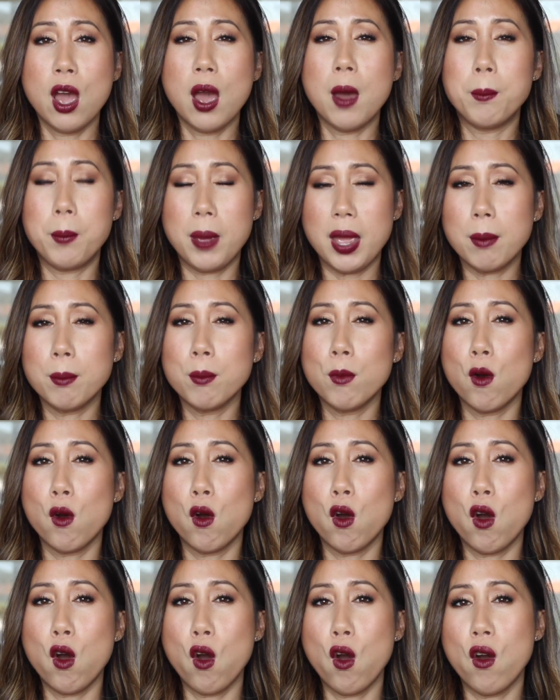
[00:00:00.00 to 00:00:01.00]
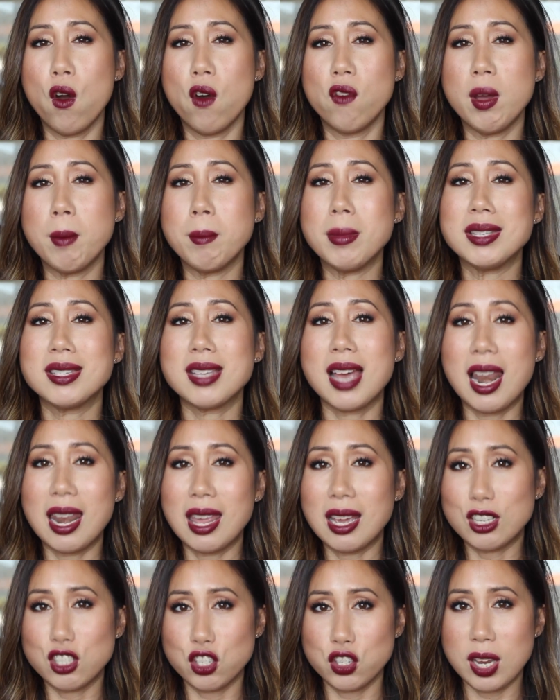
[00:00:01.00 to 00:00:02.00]
a bit more of a
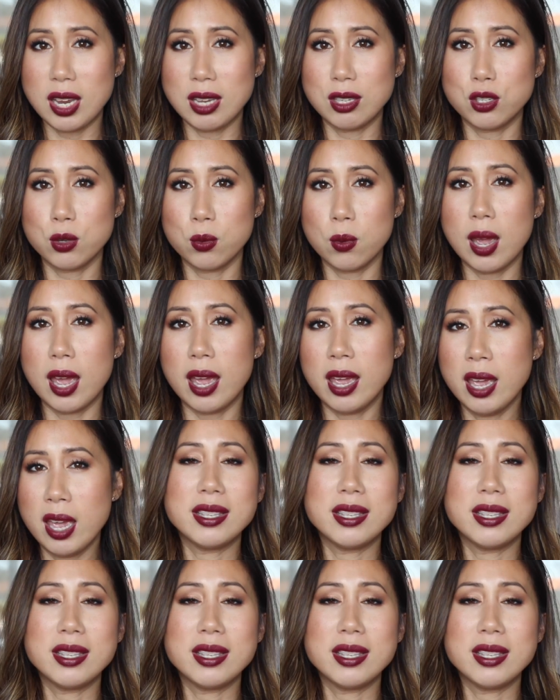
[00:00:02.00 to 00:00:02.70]
metallic sheen to it.